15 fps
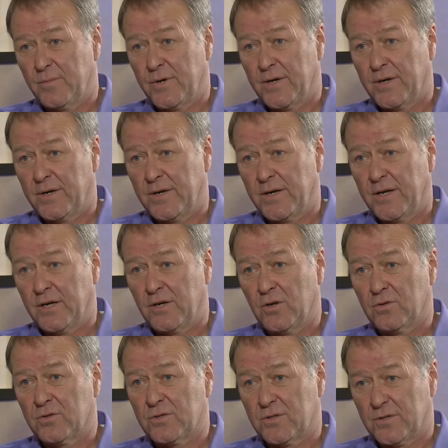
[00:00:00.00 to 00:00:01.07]
And he had
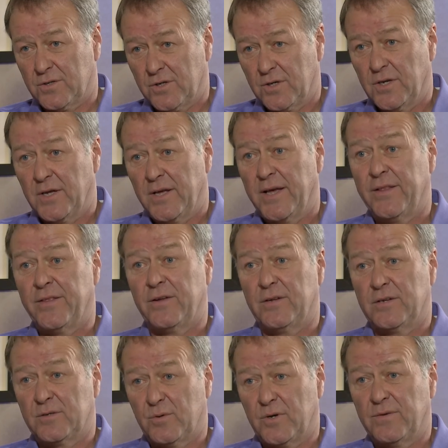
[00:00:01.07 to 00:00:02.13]
lost Heather,
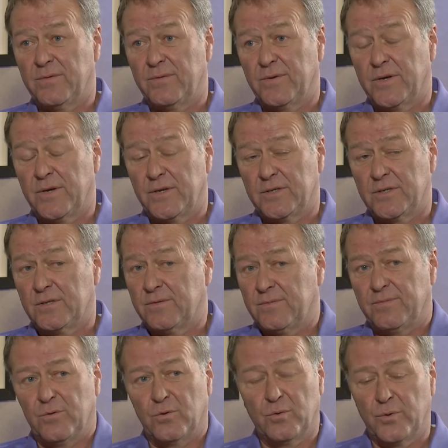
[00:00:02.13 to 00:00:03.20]
his wife, just
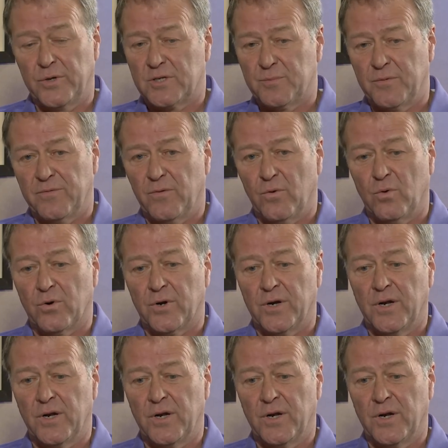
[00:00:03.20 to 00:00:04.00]
4 weeks before.